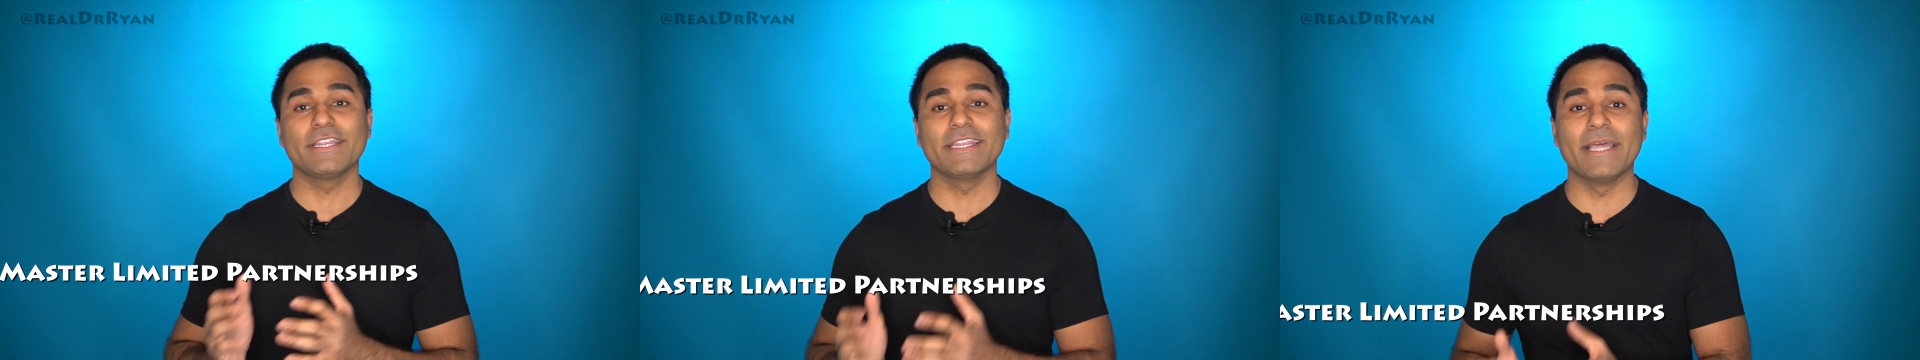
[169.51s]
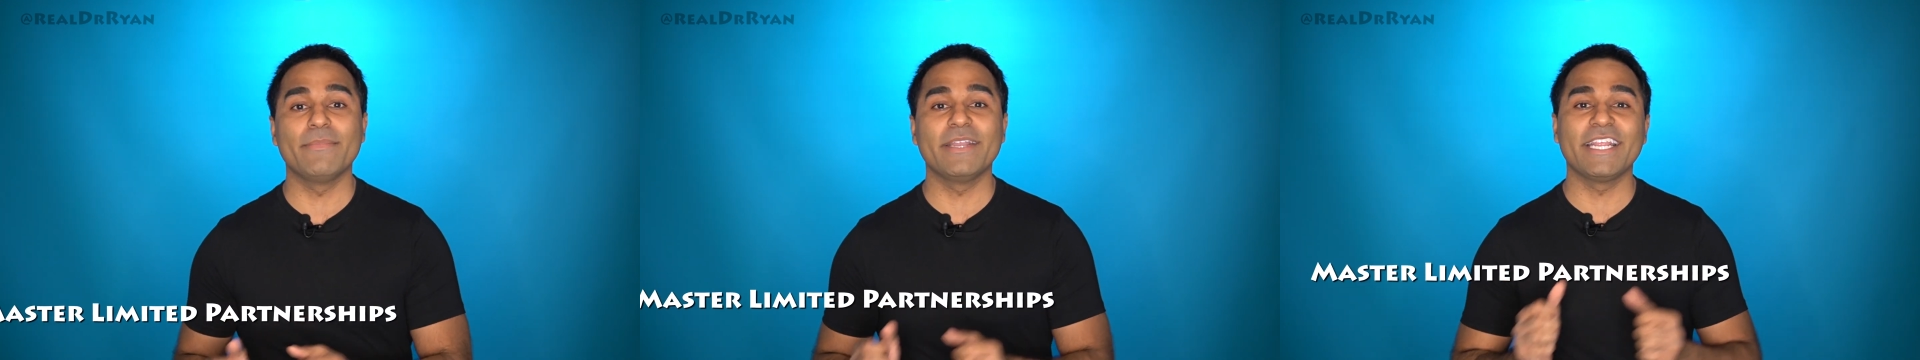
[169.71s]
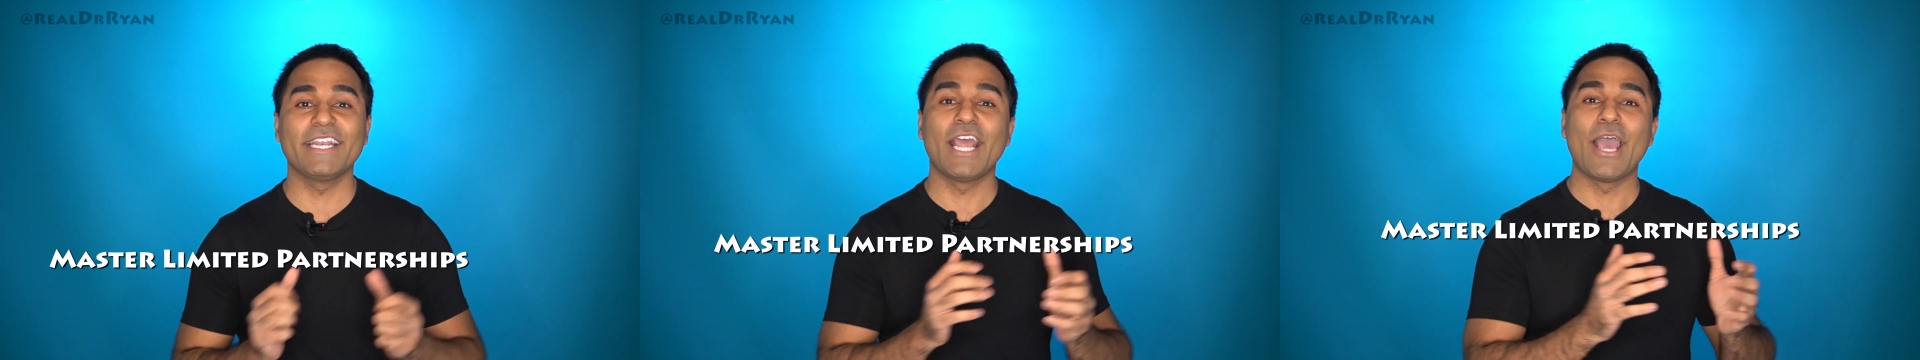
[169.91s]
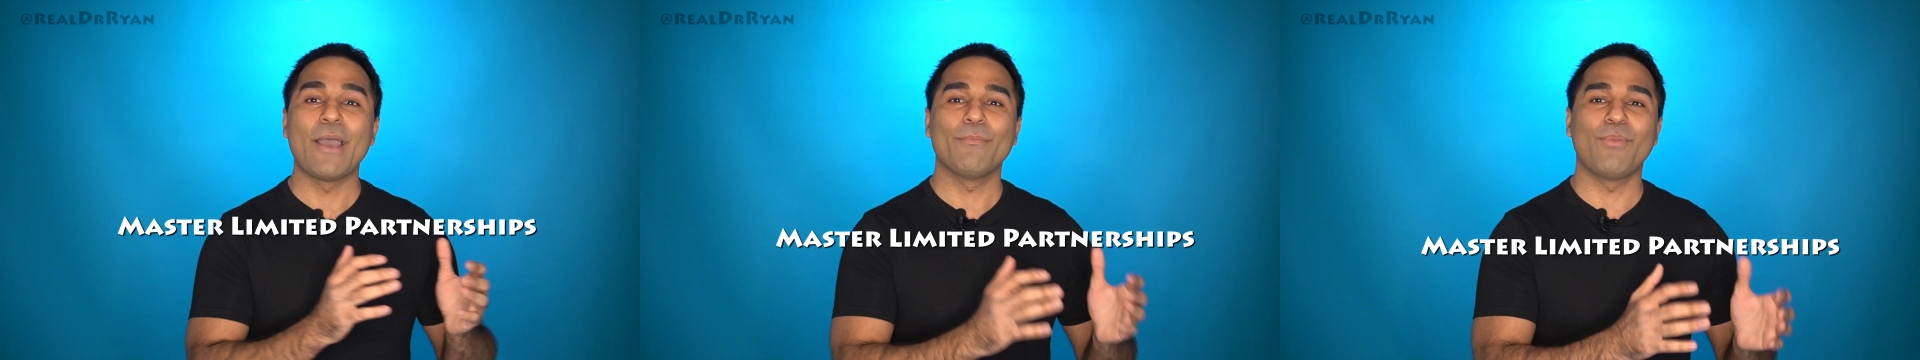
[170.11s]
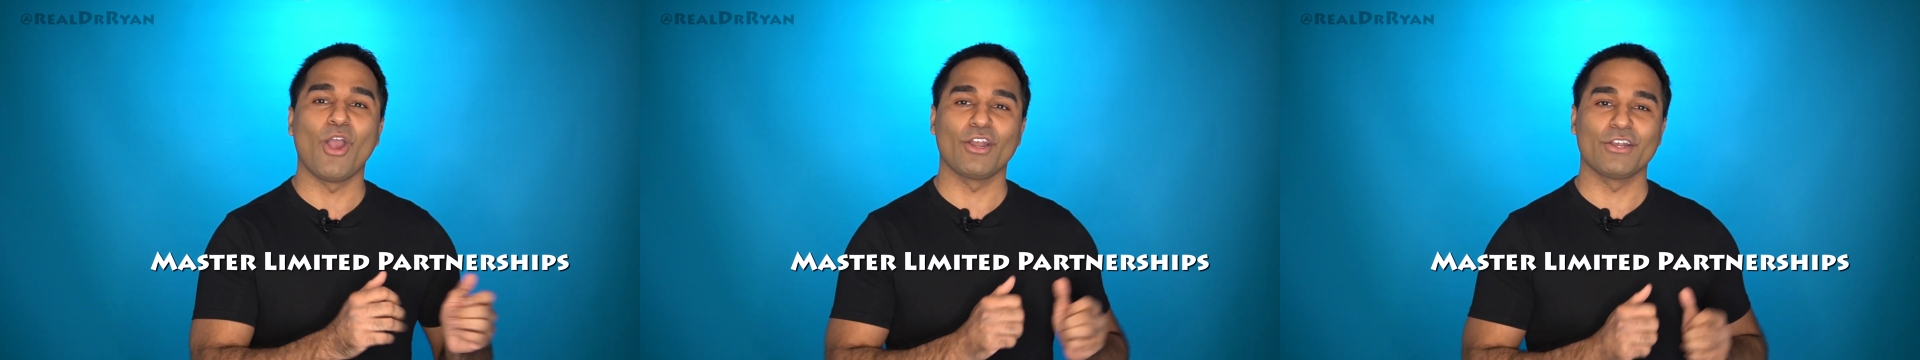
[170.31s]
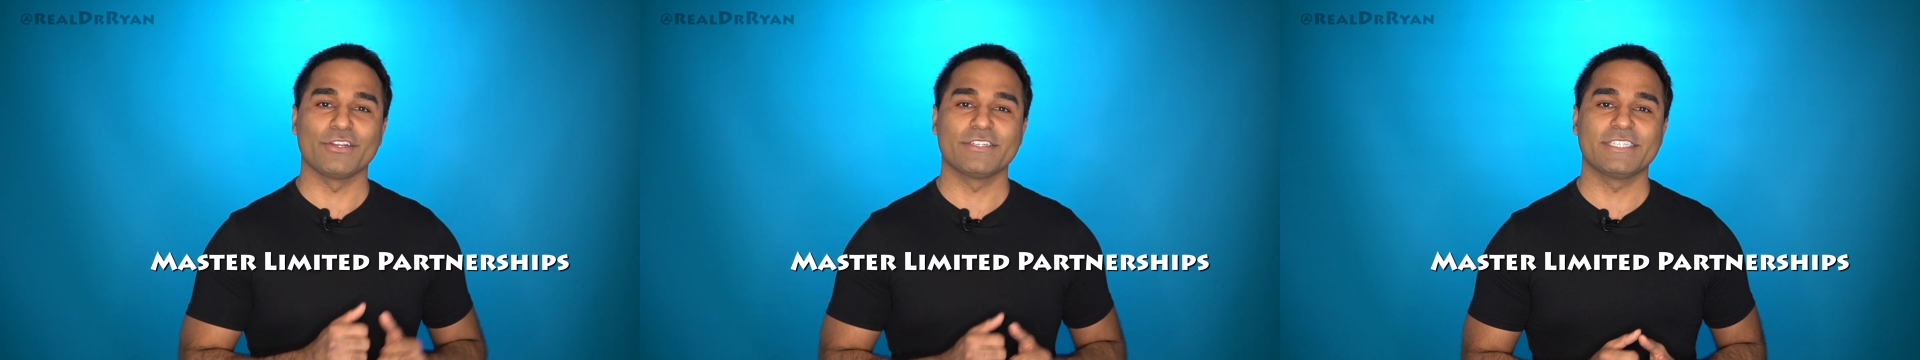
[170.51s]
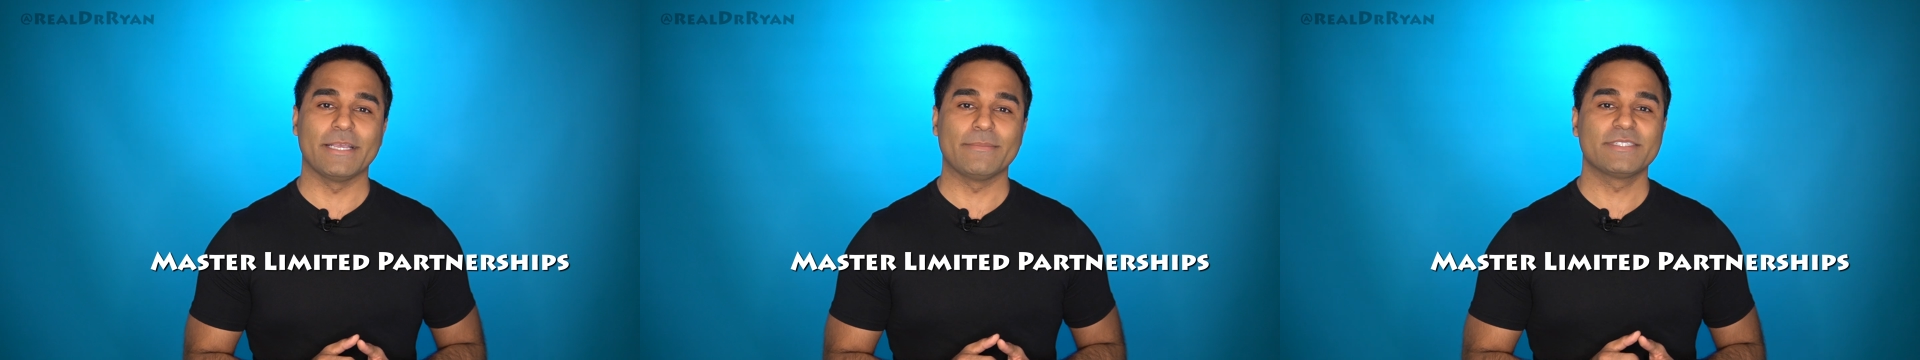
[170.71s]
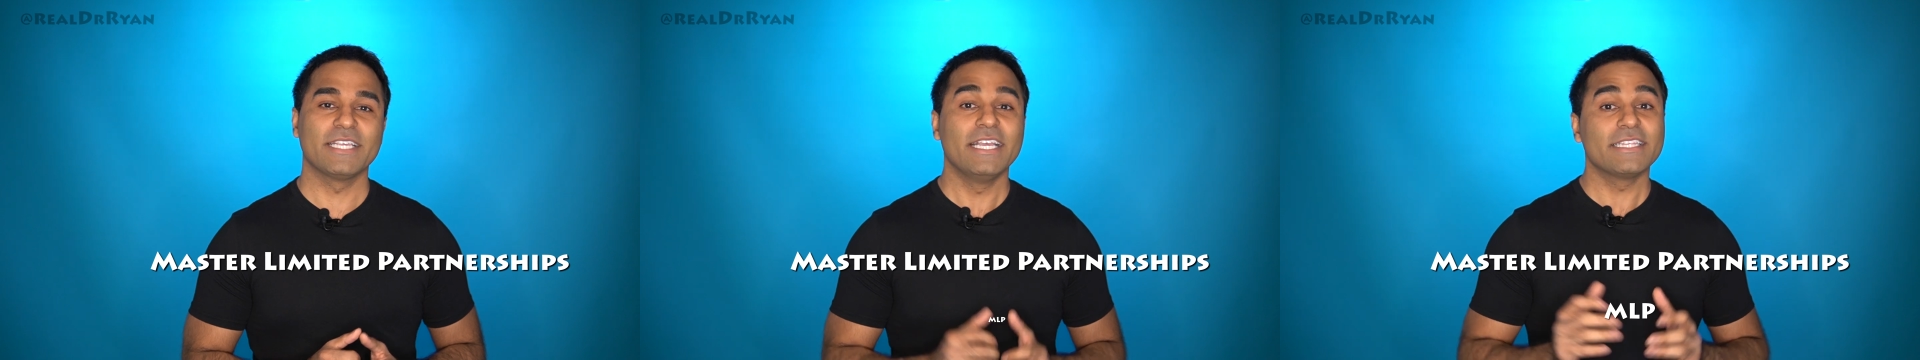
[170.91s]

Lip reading: limited partnerships.